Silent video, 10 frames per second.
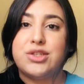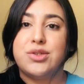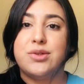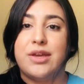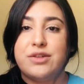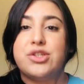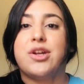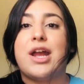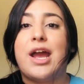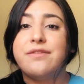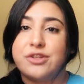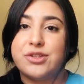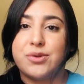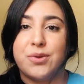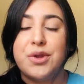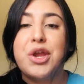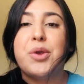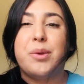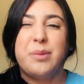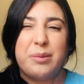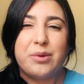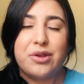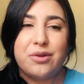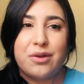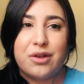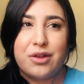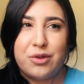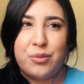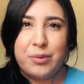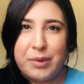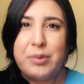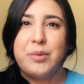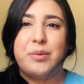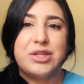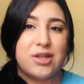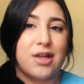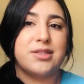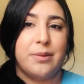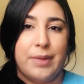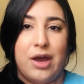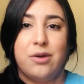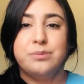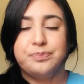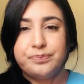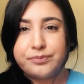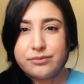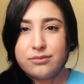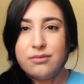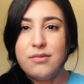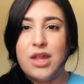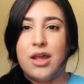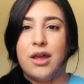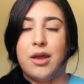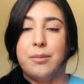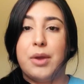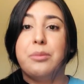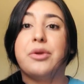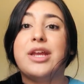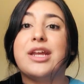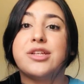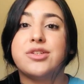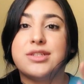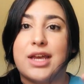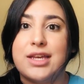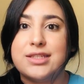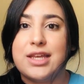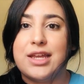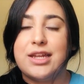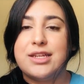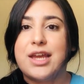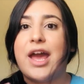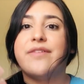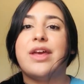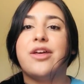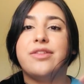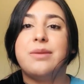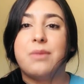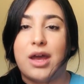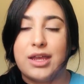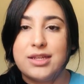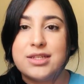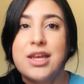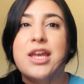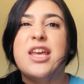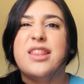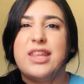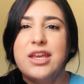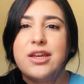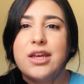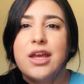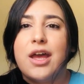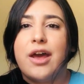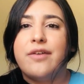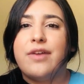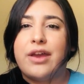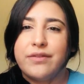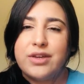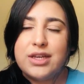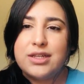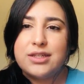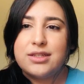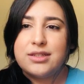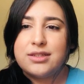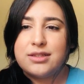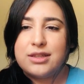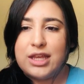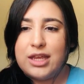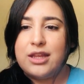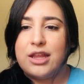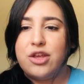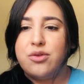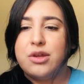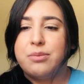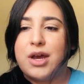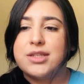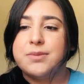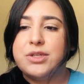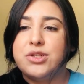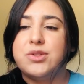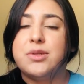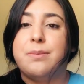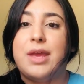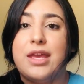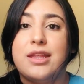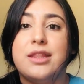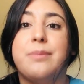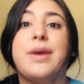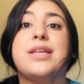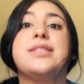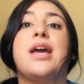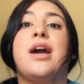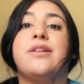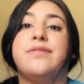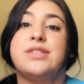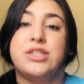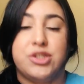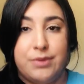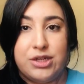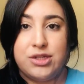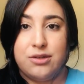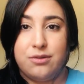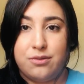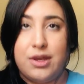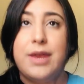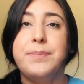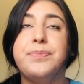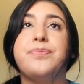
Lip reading: to give it to her after school. Remember when we talked about brain exercise and to have a healthy mind? Think of everything that you can possibly do to make the best out of a situation, okay?